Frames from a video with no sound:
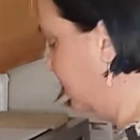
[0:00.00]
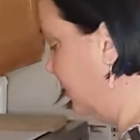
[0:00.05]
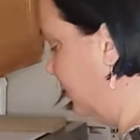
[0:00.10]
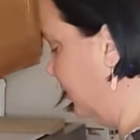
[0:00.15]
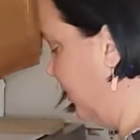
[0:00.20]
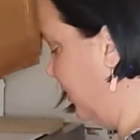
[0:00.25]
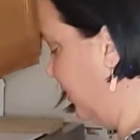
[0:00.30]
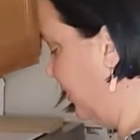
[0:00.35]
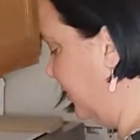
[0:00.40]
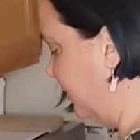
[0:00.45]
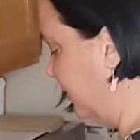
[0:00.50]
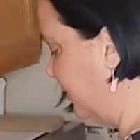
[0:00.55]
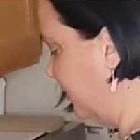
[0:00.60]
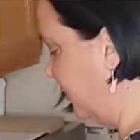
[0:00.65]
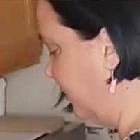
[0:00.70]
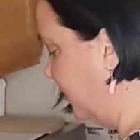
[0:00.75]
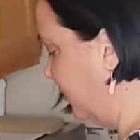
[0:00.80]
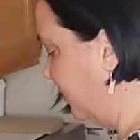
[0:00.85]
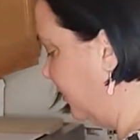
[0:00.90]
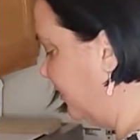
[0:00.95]
right,
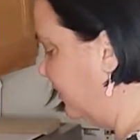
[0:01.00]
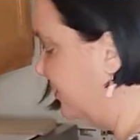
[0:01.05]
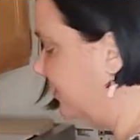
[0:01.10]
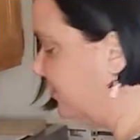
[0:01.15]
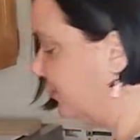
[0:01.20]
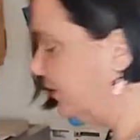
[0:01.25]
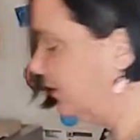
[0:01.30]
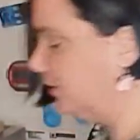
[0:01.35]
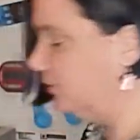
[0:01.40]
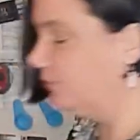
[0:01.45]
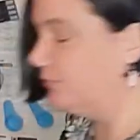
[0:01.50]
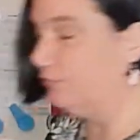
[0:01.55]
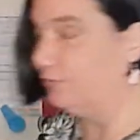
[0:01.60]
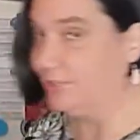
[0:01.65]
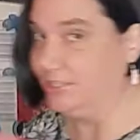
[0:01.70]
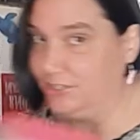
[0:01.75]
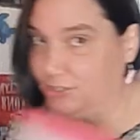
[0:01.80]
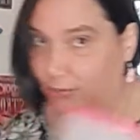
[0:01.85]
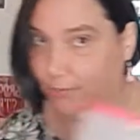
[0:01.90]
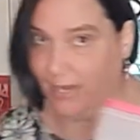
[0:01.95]
it's a little
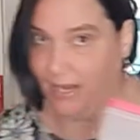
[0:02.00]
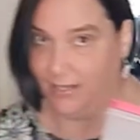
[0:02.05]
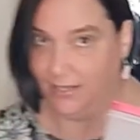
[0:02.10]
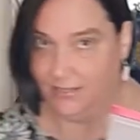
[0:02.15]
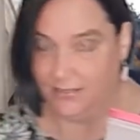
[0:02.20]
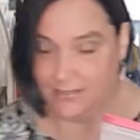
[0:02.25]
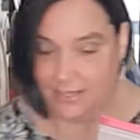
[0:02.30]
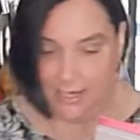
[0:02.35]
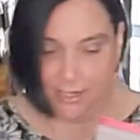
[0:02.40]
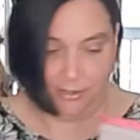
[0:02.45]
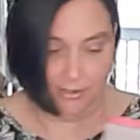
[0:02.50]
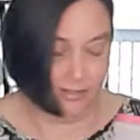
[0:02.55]
freezer mate container.